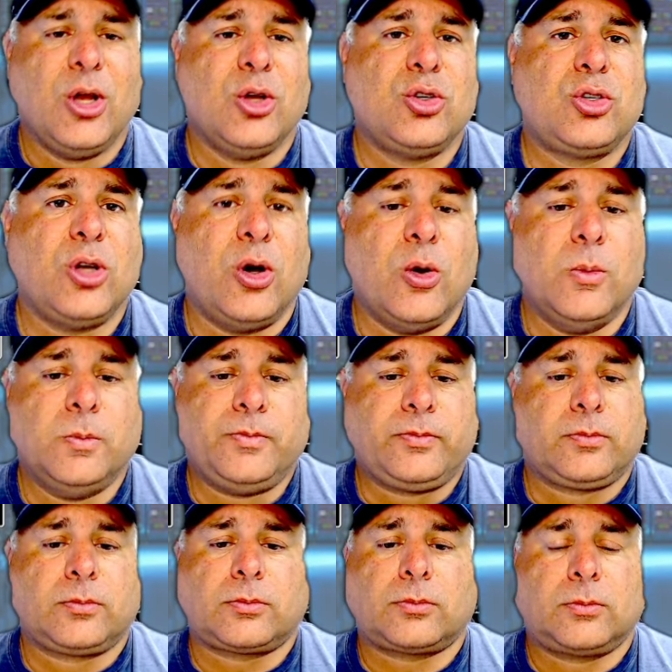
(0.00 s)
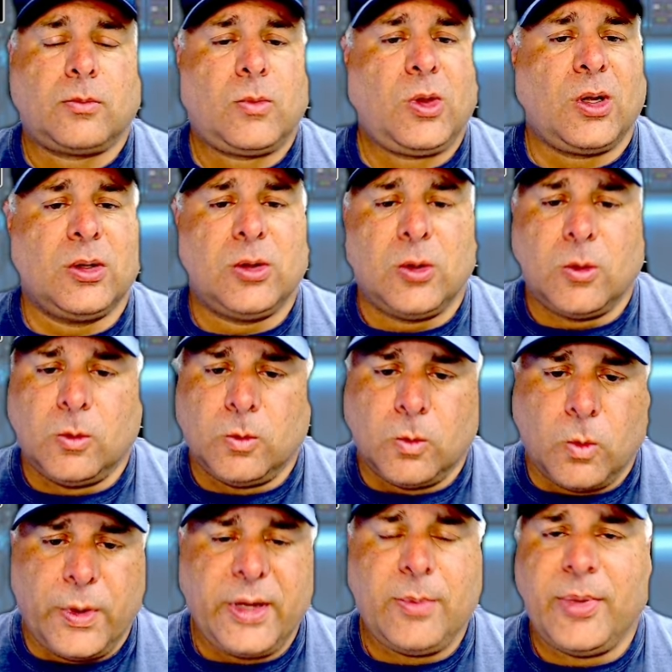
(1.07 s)
So
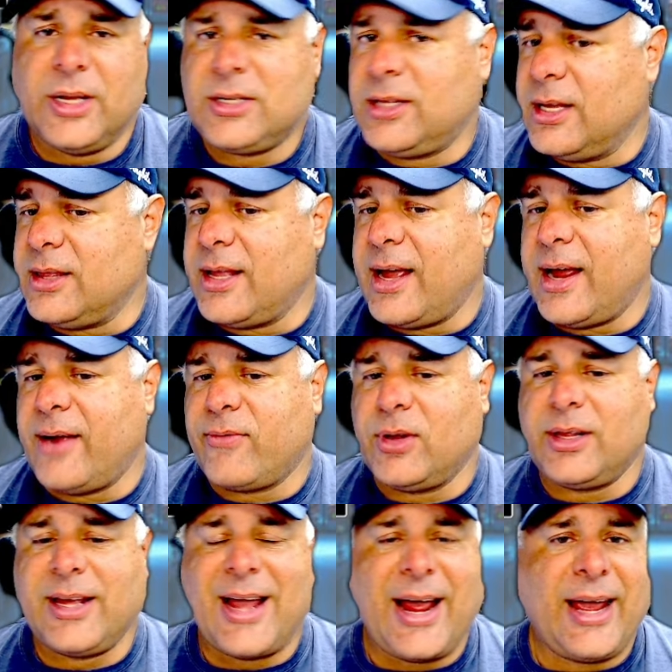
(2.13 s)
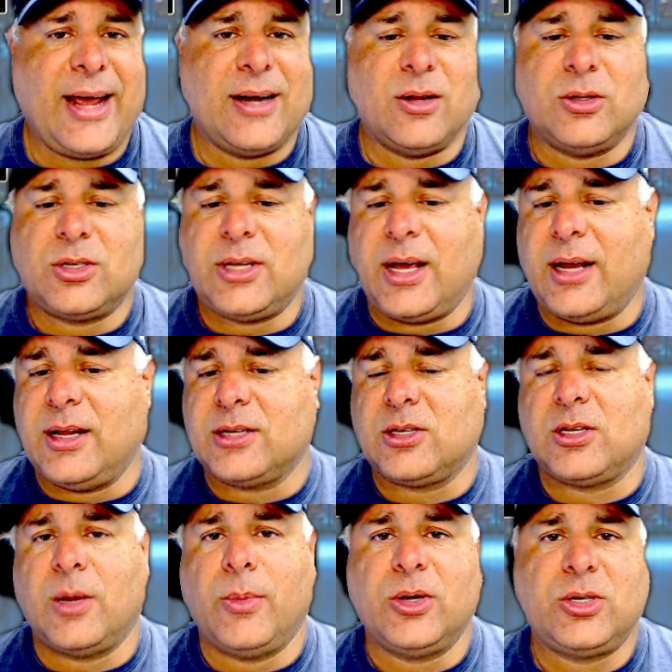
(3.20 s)
Wingbits didn't have really a hand in saying this
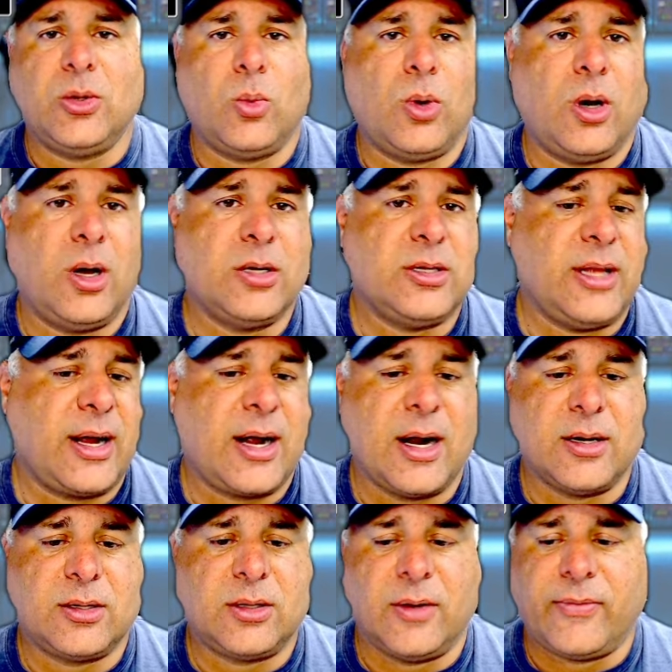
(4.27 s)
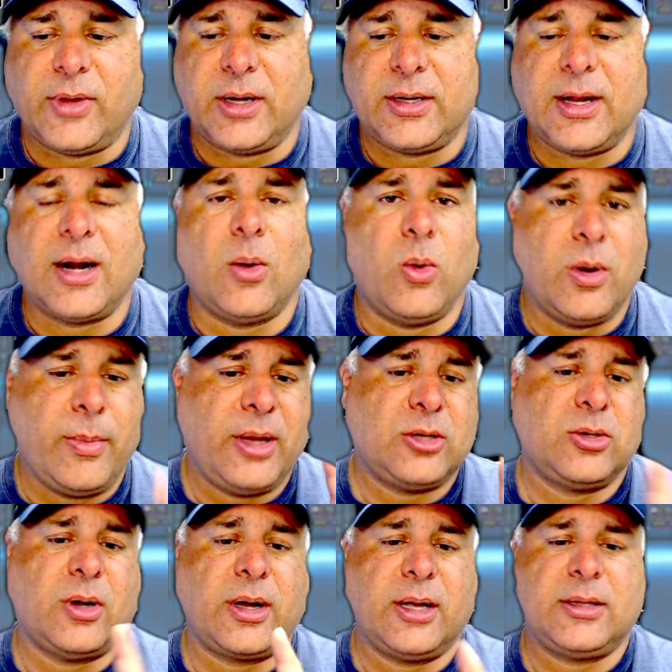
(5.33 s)
is how much it was and that kind of stuff like that. I want to make
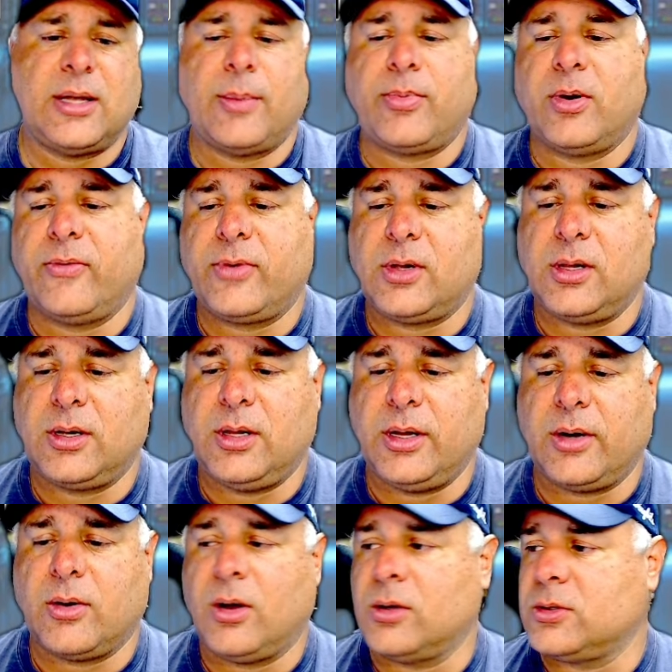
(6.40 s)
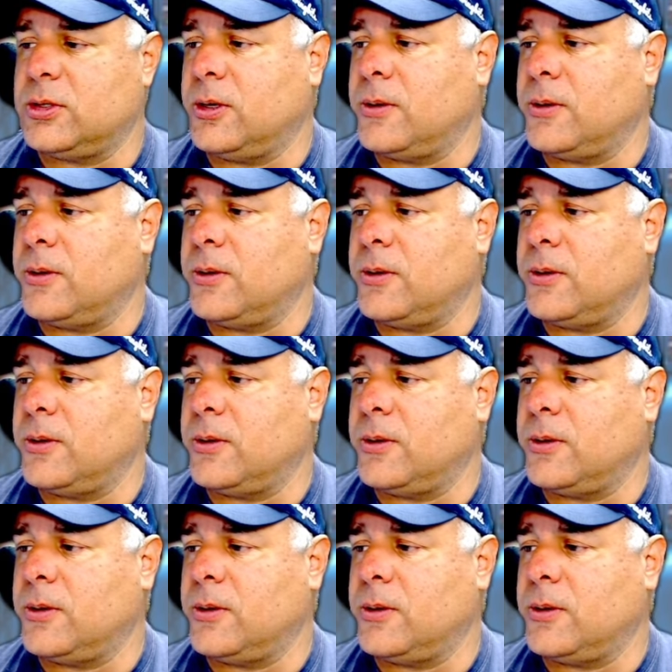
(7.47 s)
sure I get that perfectly clear also.